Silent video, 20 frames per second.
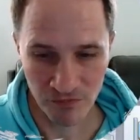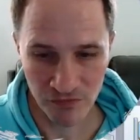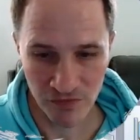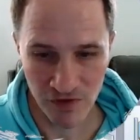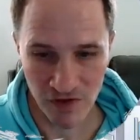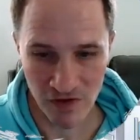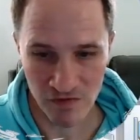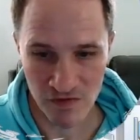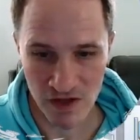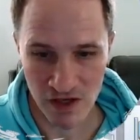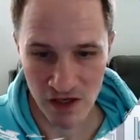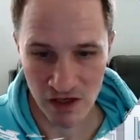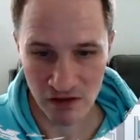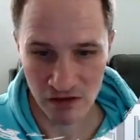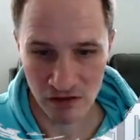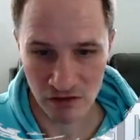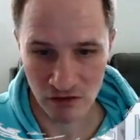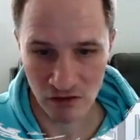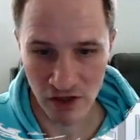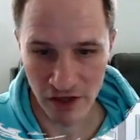and then
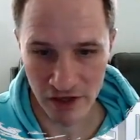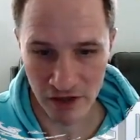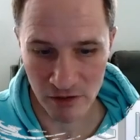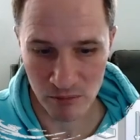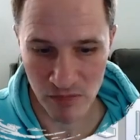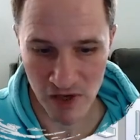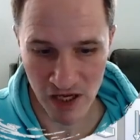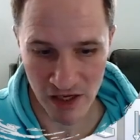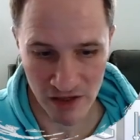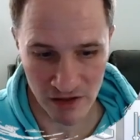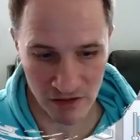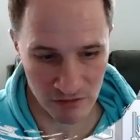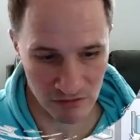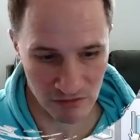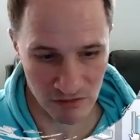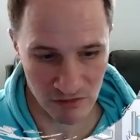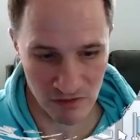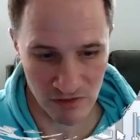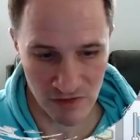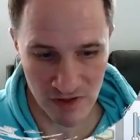like make
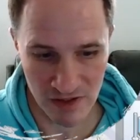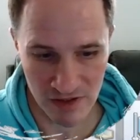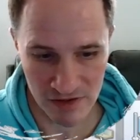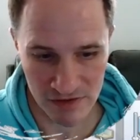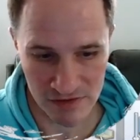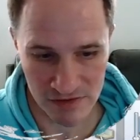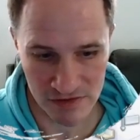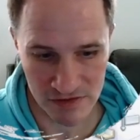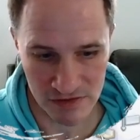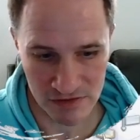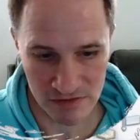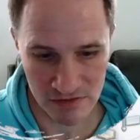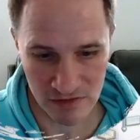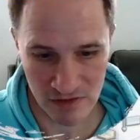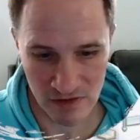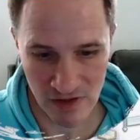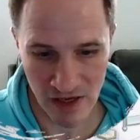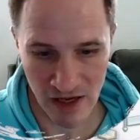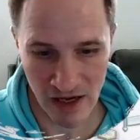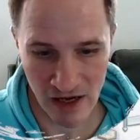these
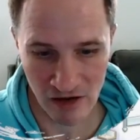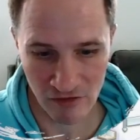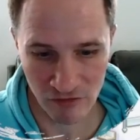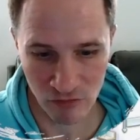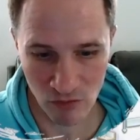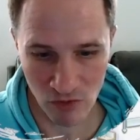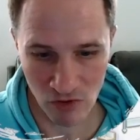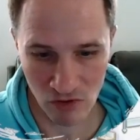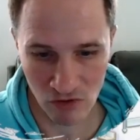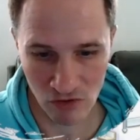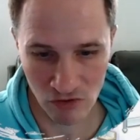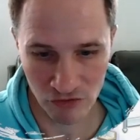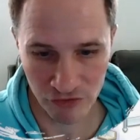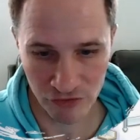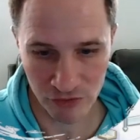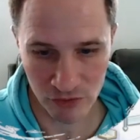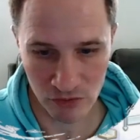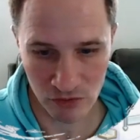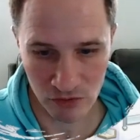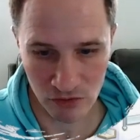half walls
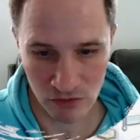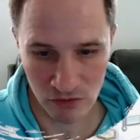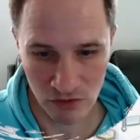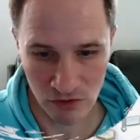or